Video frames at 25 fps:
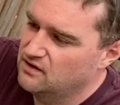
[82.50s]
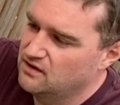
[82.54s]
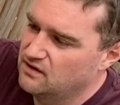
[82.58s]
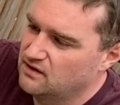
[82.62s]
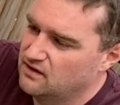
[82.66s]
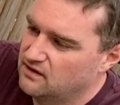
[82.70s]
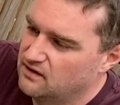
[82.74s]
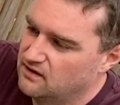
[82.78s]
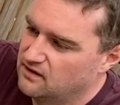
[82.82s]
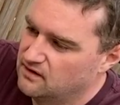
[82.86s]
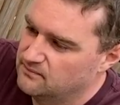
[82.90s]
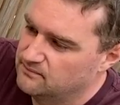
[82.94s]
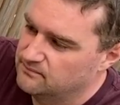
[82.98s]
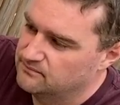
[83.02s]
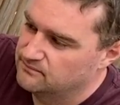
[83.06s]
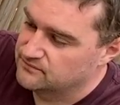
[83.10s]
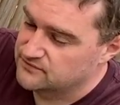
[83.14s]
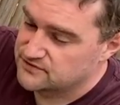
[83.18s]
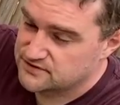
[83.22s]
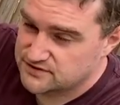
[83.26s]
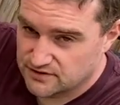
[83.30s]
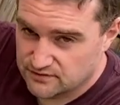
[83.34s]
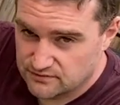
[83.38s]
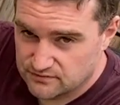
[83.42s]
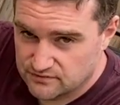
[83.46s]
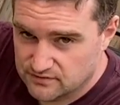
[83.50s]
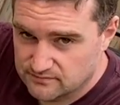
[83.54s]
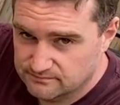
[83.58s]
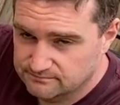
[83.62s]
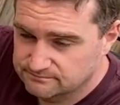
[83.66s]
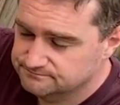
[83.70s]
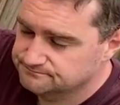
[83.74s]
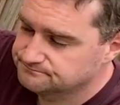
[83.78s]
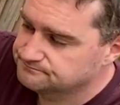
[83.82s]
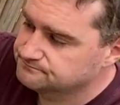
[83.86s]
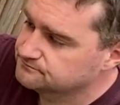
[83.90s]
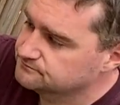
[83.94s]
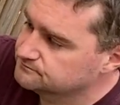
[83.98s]
to them.
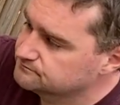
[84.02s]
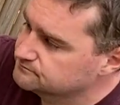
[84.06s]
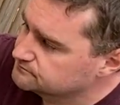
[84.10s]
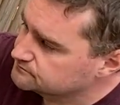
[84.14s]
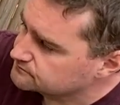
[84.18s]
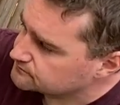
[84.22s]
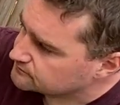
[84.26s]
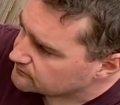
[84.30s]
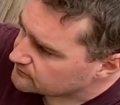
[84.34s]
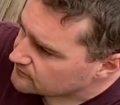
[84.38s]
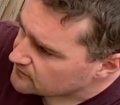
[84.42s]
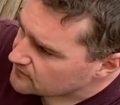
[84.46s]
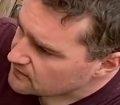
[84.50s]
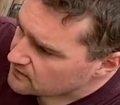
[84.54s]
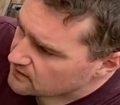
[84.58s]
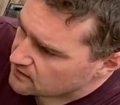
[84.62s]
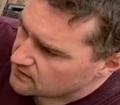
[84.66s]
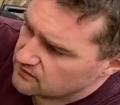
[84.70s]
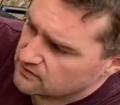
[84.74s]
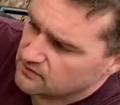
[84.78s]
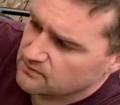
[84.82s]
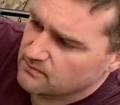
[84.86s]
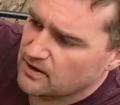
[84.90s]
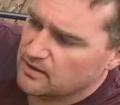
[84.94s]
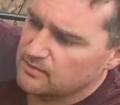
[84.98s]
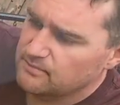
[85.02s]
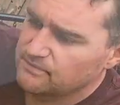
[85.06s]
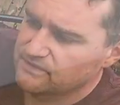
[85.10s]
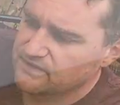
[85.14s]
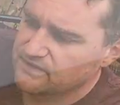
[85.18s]
At the moment,